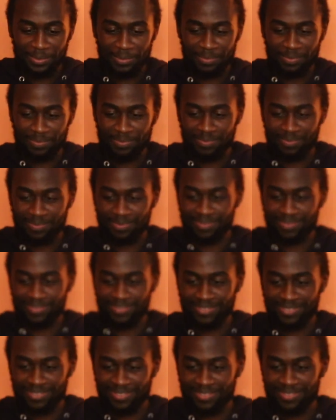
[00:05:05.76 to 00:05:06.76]

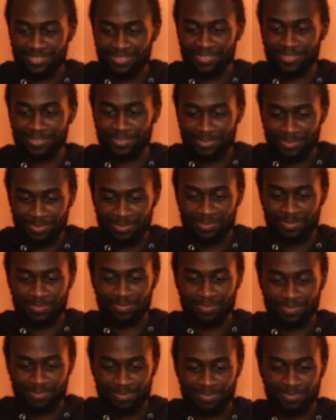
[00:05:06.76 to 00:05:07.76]

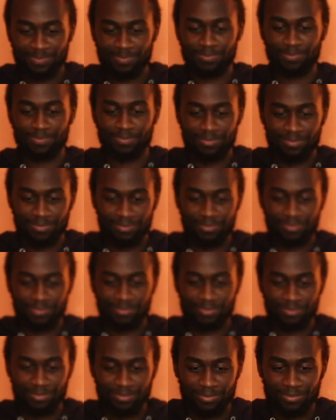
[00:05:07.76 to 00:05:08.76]

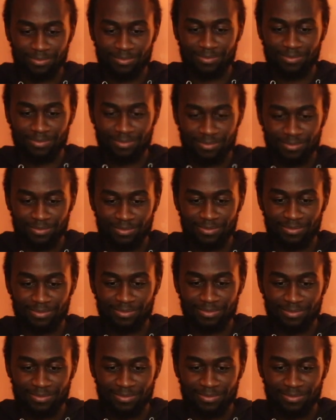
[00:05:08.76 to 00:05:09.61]
(silence)